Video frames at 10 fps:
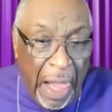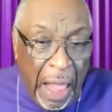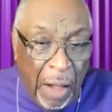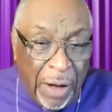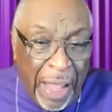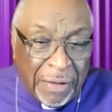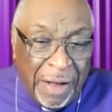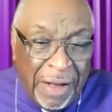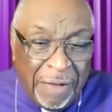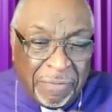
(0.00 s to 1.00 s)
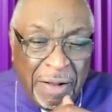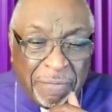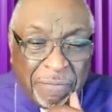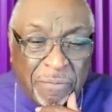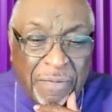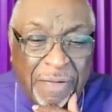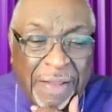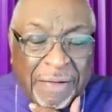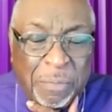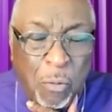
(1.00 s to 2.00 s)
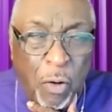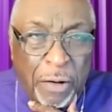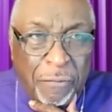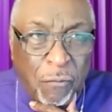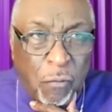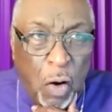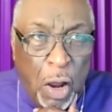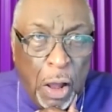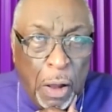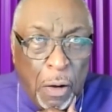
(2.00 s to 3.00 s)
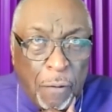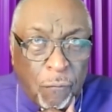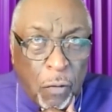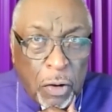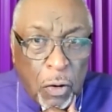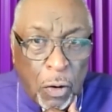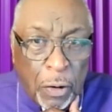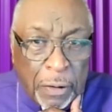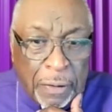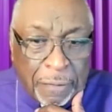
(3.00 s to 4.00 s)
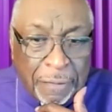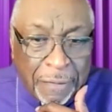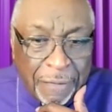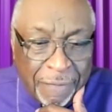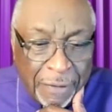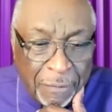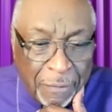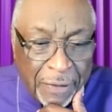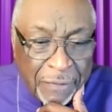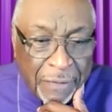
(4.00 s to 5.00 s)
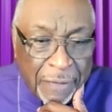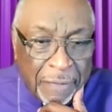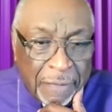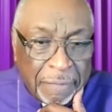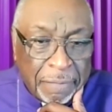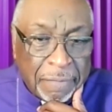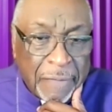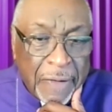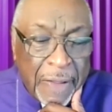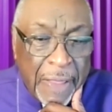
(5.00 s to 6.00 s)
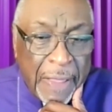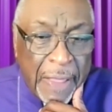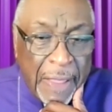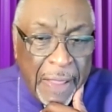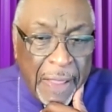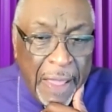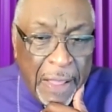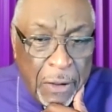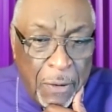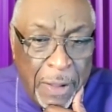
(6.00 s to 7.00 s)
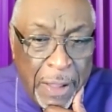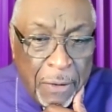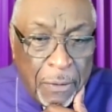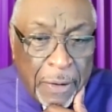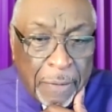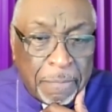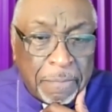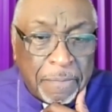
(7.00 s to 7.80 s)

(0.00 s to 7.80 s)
I would like to lift up this morning for, for your consideration and your hearing